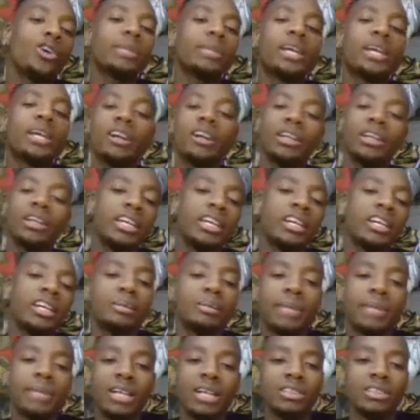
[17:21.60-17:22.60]
go up there or he
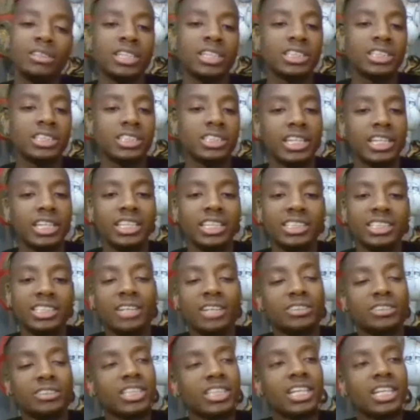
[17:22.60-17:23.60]
come down to the city, he's
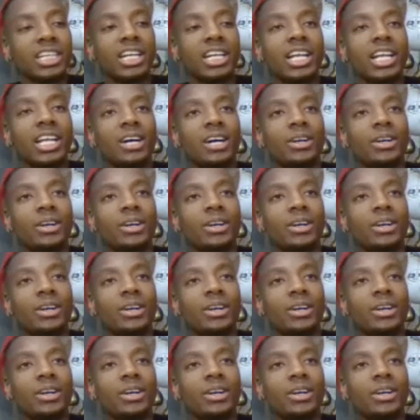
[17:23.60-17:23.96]
out in St.